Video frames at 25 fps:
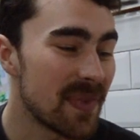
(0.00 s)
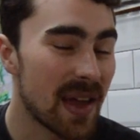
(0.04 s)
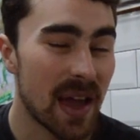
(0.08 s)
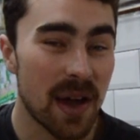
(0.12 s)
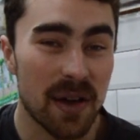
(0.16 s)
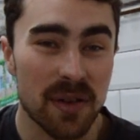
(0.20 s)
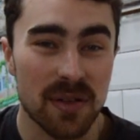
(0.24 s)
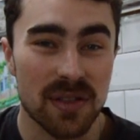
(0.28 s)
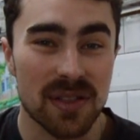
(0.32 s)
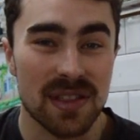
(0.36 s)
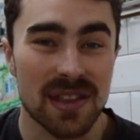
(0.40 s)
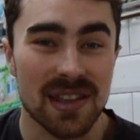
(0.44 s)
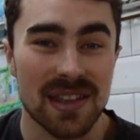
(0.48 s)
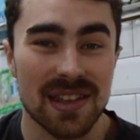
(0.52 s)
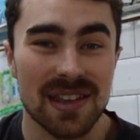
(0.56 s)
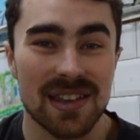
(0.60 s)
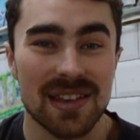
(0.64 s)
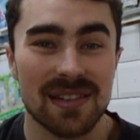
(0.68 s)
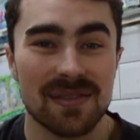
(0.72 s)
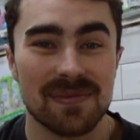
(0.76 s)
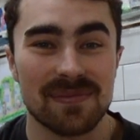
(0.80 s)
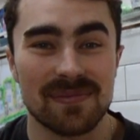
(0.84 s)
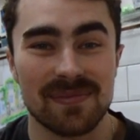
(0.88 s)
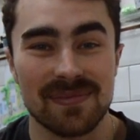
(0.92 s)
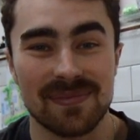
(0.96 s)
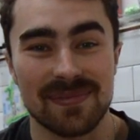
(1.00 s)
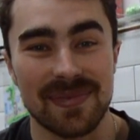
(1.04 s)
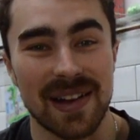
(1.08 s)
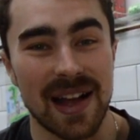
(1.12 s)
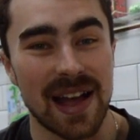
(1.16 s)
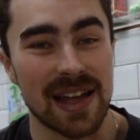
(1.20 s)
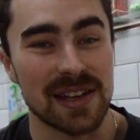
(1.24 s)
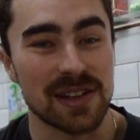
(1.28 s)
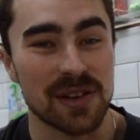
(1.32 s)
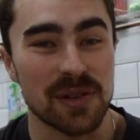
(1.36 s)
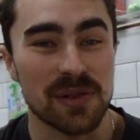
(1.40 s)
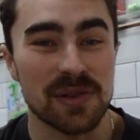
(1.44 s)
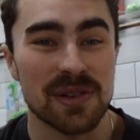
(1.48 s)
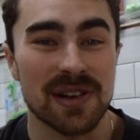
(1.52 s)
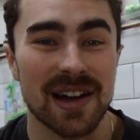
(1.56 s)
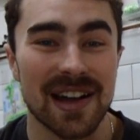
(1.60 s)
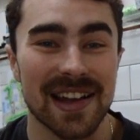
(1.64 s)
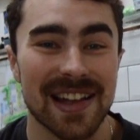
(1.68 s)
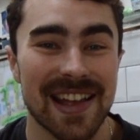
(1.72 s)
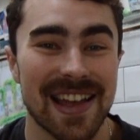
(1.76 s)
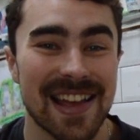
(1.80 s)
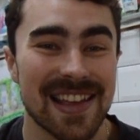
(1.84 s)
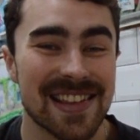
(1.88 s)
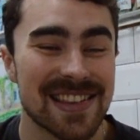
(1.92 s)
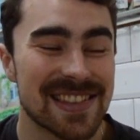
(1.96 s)
healthy adult, I
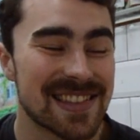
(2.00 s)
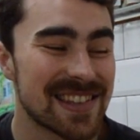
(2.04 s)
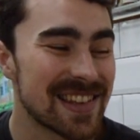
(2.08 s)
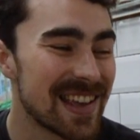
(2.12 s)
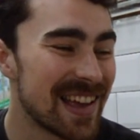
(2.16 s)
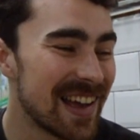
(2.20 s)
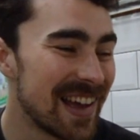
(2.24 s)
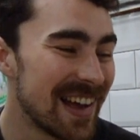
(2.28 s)
guess,